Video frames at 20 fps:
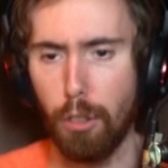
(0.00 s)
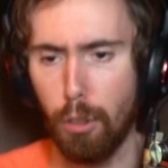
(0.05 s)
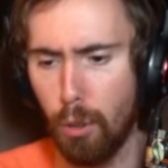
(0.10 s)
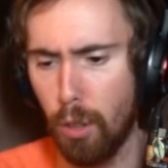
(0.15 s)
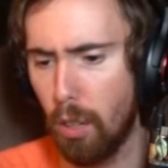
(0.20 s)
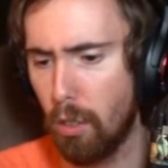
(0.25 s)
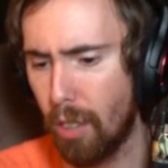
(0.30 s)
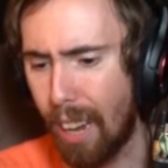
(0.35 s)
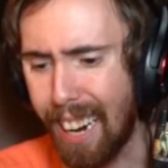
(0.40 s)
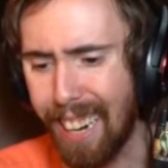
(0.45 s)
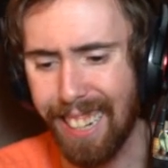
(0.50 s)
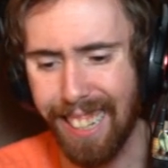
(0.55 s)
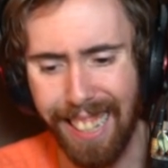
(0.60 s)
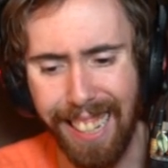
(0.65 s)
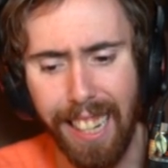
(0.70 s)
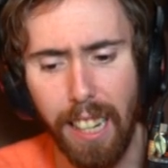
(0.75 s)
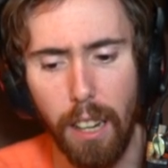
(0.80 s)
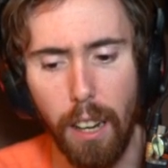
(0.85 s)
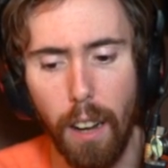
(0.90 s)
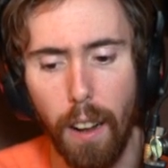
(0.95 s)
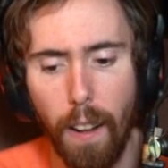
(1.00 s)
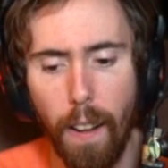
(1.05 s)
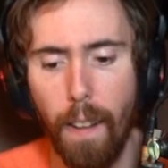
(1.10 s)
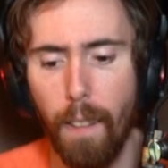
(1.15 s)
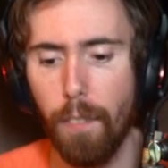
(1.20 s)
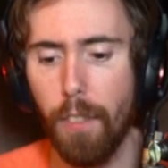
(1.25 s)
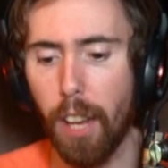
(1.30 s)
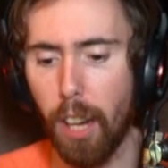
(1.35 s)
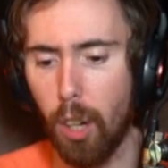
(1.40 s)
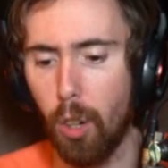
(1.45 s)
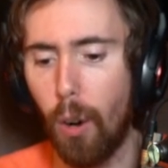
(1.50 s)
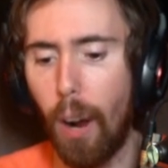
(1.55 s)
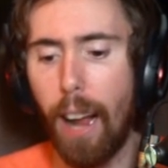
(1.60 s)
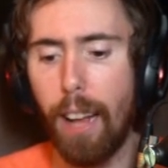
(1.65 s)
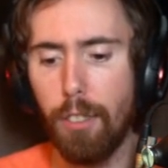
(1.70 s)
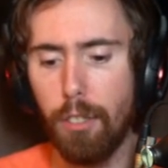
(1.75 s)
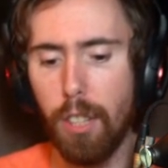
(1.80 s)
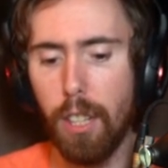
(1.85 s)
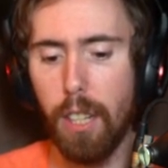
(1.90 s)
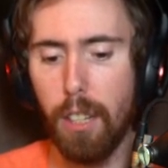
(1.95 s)
So this idea that
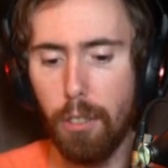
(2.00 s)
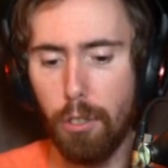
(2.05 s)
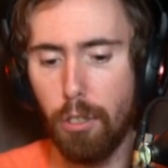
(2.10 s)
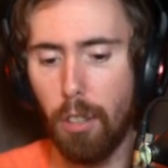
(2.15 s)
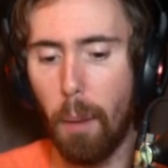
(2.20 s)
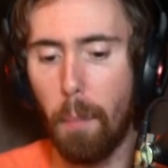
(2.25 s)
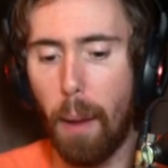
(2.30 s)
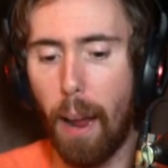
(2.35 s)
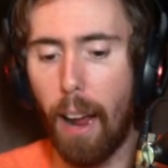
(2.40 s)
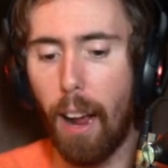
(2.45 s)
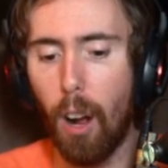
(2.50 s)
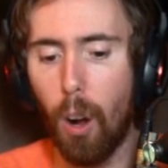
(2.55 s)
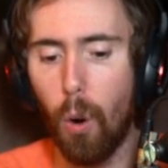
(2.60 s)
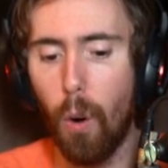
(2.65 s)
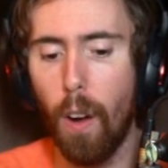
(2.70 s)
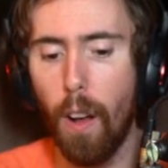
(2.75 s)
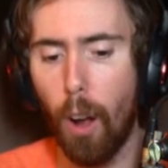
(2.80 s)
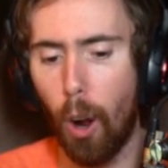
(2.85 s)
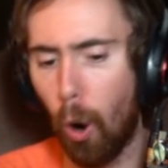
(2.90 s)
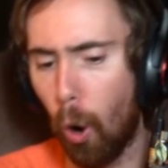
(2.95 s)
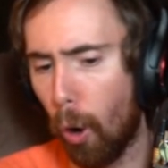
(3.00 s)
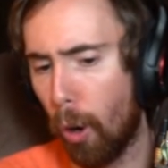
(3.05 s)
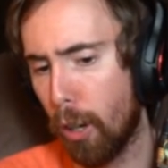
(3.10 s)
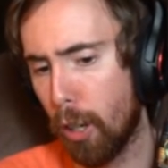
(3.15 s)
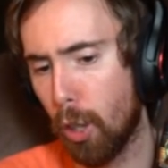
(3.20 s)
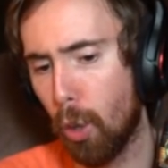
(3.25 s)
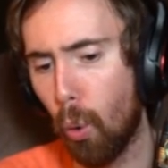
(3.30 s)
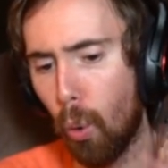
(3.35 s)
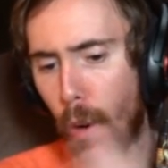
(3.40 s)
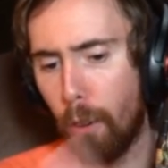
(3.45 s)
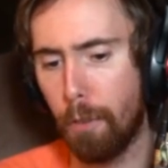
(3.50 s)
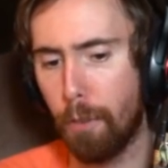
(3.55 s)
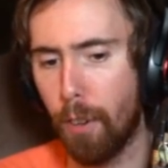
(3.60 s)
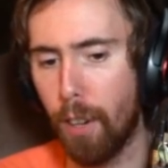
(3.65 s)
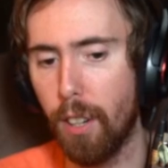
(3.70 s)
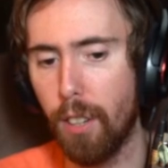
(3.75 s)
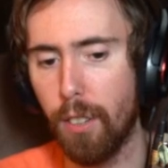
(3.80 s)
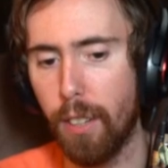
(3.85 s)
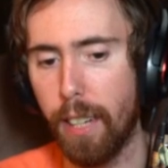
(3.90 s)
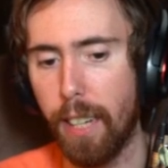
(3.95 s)
Classic is somehow hardcore
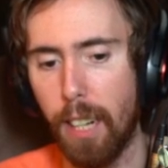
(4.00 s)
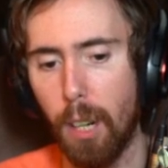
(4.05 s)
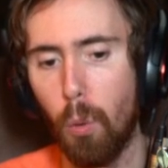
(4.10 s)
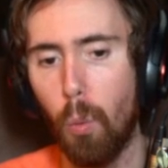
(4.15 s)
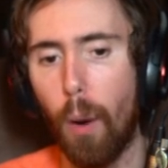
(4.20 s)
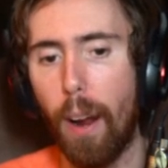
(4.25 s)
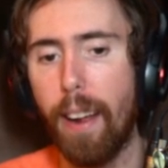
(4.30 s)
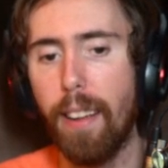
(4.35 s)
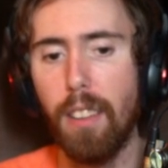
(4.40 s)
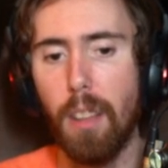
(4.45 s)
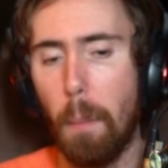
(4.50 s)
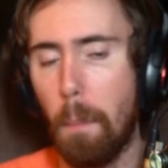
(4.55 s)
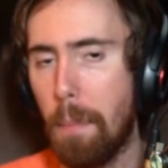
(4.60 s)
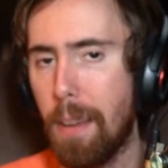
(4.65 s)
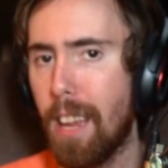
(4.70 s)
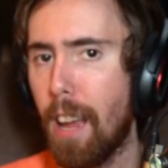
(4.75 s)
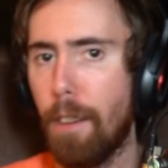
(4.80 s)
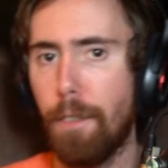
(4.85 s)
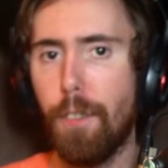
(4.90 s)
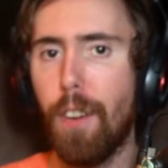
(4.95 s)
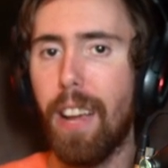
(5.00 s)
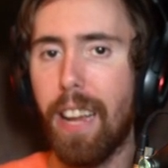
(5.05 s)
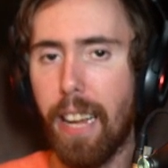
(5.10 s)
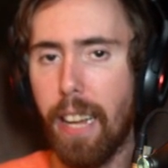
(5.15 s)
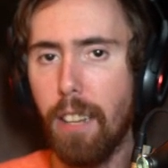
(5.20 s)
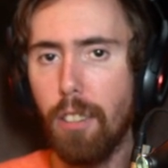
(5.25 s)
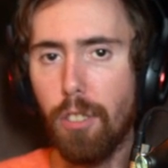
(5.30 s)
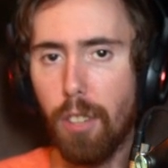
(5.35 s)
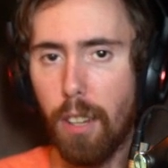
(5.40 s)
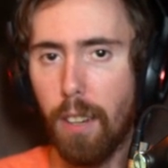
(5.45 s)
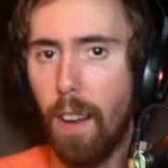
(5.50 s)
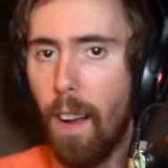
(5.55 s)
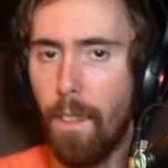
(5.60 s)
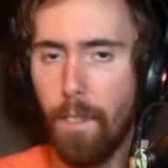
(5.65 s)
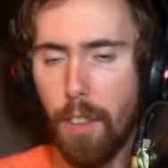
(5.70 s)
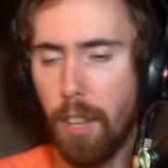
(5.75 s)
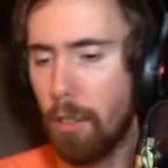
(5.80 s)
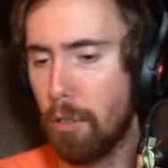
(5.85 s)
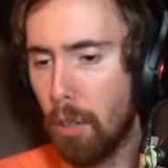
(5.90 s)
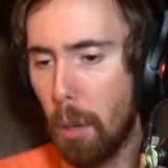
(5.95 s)
friendly in a way that BFA isn't
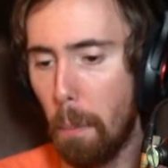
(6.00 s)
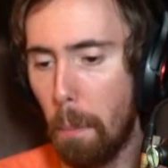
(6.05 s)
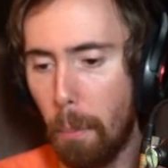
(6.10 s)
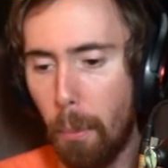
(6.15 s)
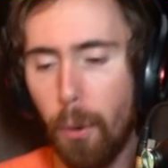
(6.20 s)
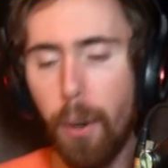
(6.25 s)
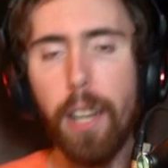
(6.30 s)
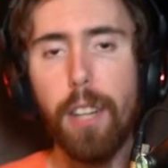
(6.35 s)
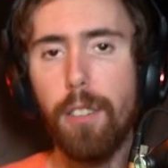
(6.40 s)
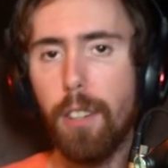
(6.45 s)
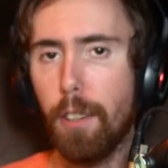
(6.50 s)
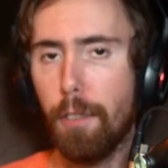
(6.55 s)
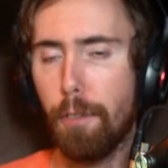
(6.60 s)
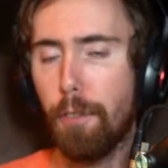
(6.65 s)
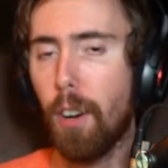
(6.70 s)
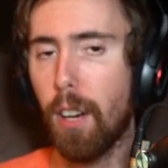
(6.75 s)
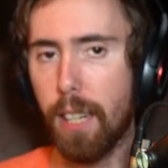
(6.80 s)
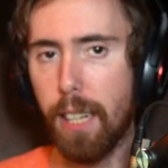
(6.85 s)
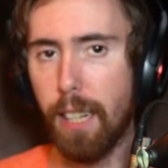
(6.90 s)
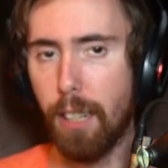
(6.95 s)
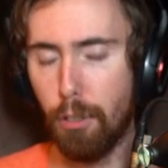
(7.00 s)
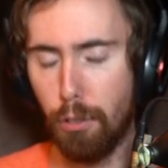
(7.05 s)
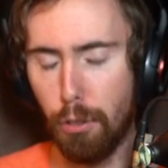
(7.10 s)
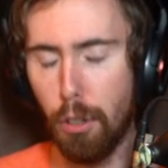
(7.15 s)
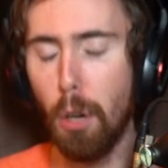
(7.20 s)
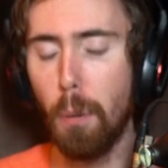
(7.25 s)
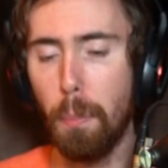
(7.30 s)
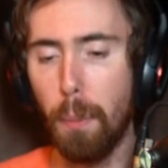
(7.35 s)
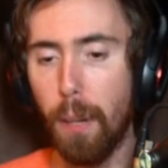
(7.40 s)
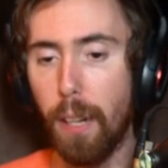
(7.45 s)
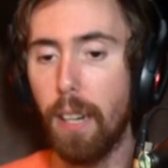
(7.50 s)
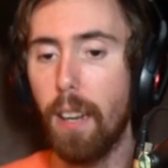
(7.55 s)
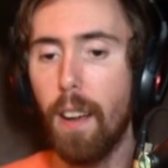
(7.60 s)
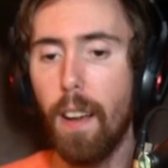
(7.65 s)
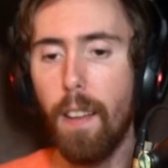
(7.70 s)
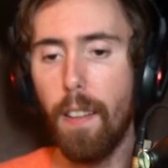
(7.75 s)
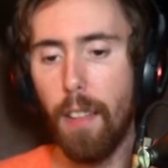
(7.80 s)
is completely fucking stupid.